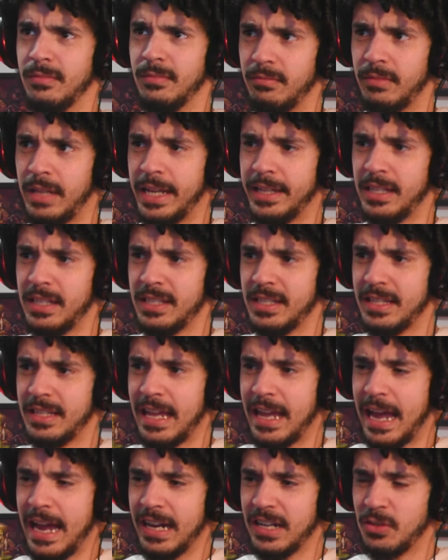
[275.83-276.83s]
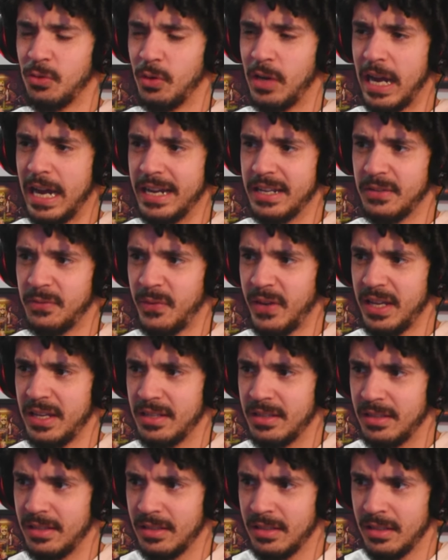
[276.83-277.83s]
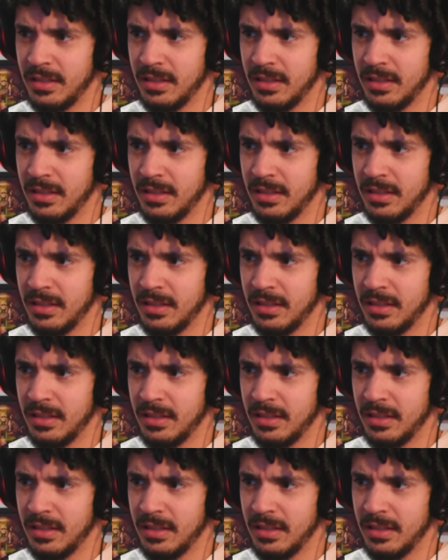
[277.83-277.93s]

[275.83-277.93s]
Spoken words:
Like, this is the actual guy's face.